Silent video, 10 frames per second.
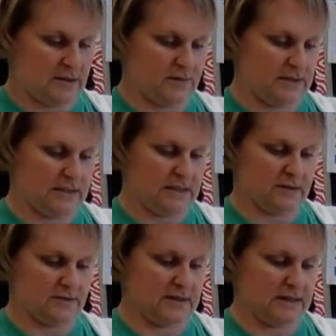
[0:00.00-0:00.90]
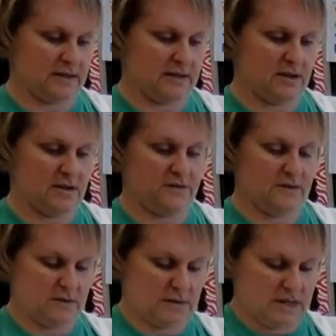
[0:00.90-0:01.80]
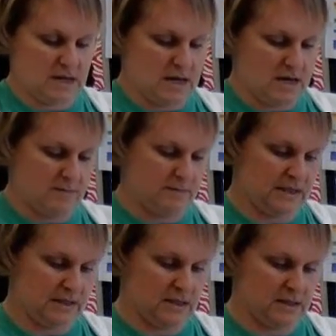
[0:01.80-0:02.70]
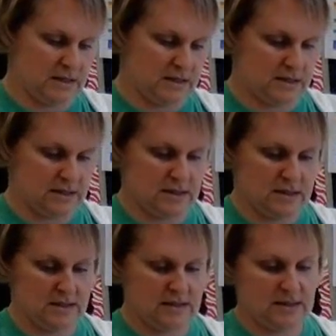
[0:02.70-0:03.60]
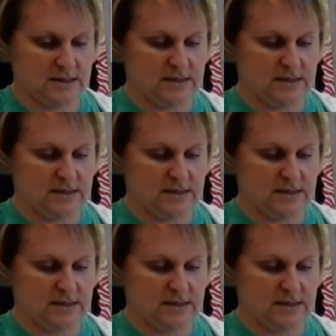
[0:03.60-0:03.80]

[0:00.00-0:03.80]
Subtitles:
Twist it around here a few times. Okay.